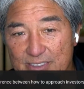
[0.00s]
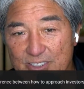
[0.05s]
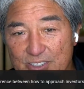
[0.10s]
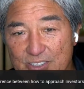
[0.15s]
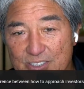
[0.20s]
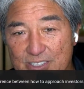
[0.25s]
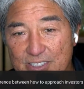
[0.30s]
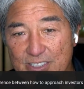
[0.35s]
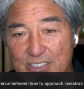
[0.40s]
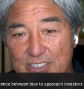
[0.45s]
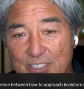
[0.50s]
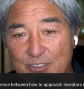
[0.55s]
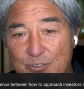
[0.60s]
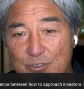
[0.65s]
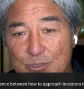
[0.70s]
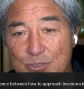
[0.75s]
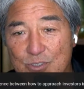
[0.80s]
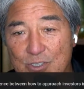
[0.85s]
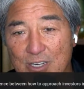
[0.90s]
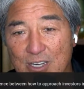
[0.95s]
Do you see a
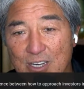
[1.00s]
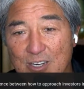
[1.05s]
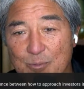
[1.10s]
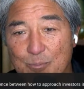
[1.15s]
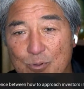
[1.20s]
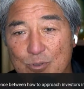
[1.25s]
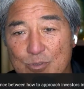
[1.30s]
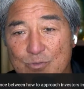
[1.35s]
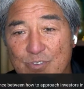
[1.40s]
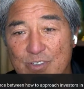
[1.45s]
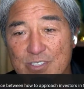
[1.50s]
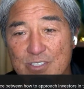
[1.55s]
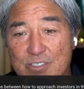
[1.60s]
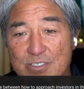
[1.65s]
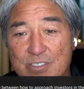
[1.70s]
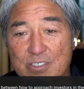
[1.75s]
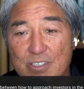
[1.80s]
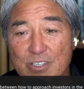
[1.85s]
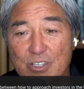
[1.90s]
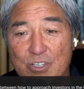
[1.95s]
difference in how to approach
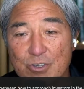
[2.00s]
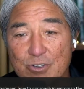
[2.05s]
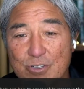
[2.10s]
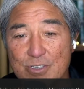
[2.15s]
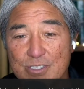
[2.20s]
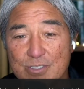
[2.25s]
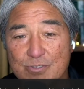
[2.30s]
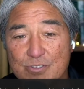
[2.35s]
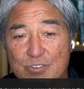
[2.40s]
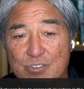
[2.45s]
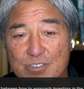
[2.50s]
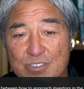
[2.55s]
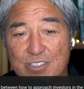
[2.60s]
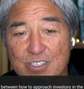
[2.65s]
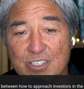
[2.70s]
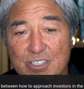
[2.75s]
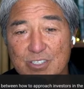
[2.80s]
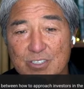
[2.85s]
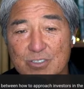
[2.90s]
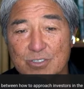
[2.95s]
investors in the US
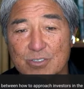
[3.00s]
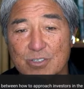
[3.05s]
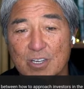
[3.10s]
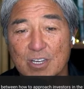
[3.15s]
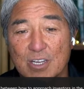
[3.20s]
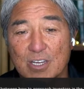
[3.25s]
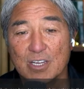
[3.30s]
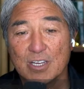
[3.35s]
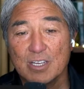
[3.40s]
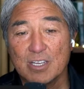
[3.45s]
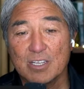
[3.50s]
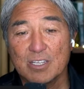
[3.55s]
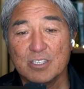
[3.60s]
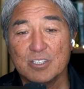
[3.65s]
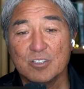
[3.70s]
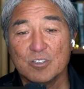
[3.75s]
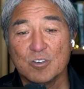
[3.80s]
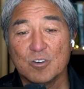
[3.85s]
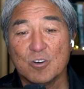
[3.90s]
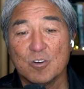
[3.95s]
versus EU?
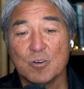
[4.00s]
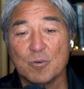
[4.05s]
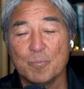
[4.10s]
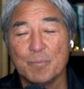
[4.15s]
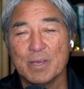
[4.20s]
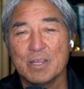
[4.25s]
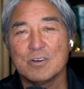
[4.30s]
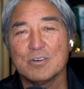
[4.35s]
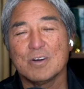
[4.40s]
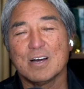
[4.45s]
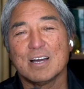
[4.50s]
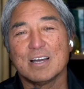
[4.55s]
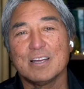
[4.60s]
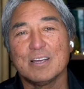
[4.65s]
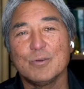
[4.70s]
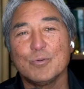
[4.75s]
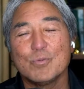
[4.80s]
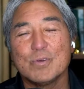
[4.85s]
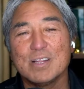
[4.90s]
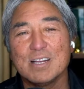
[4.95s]
Menno,
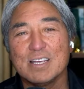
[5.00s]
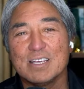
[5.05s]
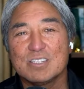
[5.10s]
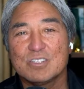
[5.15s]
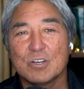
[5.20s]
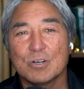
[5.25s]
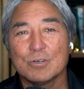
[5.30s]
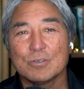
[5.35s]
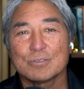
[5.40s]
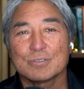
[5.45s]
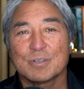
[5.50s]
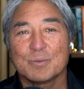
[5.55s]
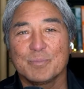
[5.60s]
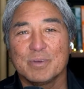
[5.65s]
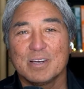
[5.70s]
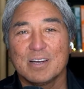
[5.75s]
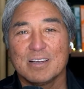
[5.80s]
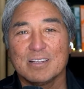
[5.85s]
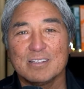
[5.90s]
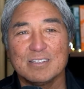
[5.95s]
I really don't.
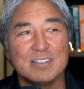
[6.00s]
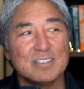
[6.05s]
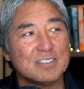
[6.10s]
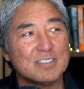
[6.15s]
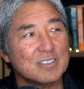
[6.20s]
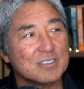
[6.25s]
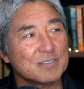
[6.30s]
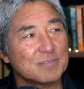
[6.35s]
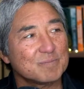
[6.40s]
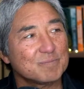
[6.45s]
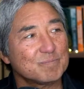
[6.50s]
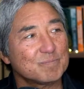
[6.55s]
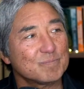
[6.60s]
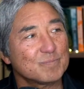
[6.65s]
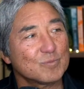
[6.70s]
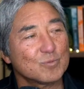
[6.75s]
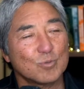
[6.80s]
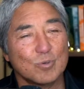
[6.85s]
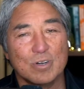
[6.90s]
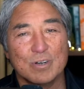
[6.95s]
I mean, I think that
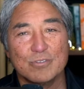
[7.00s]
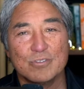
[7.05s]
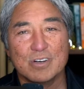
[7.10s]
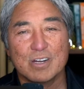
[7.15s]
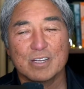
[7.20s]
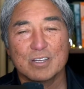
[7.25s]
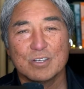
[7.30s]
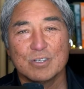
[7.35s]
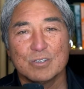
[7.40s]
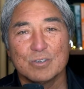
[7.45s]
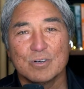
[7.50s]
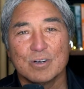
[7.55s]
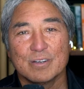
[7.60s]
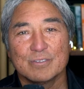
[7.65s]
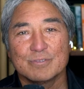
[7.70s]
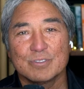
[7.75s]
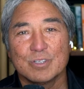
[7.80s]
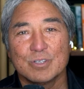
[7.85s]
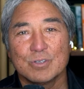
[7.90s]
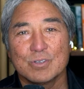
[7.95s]
wherever I go,
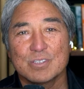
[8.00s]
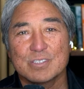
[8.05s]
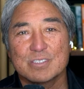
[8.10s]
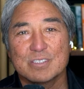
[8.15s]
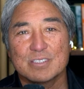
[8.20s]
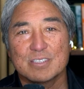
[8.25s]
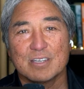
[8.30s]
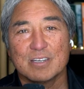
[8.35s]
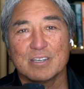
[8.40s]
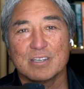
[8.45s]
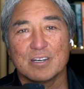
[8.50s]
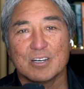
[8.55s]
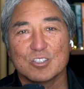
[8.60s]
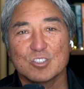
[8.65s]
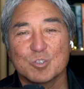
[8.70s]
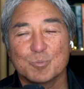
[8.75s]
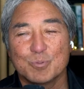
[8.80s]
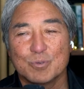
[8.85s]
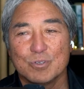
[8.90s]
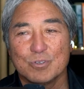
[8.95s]
I've noticed that
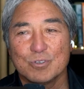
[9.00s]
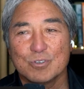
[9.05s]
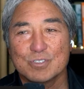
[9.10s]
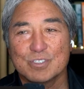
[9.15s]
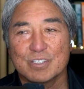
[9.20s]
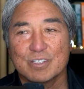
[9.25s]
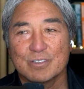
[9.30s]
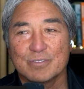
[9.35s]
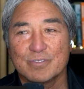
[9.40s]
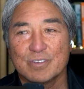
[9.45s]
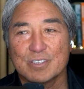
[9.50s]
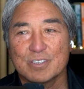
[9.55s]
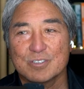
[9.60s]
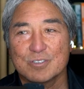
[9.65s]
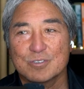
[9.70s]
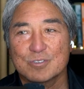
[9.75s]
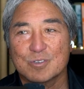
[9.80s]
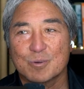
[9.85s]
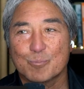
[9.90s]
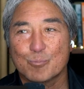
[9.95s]
entrepreneurs and
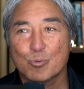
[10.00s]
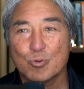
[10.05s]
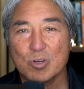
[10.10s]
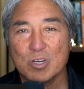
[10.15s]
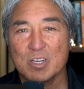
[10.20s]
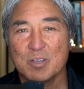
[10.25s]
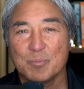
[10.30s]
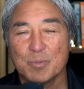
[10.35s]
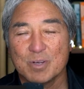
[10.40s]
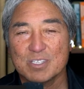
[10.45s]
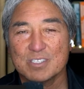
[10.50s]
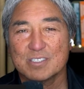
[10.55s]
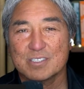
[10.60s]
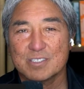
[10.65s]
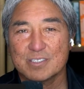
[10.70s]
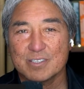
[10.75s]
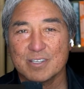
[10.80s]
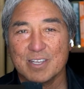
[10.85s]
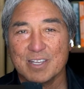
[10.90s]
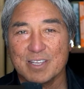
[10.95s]
investors are pretty much
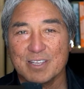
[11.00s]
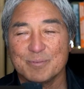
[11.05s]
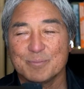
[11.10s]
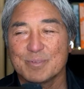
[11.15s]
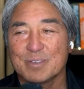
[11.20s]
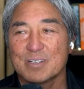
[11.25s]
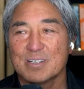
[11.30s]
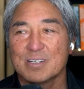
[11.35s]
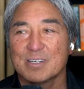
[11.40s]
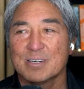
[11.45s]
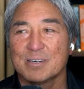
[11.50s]
the same.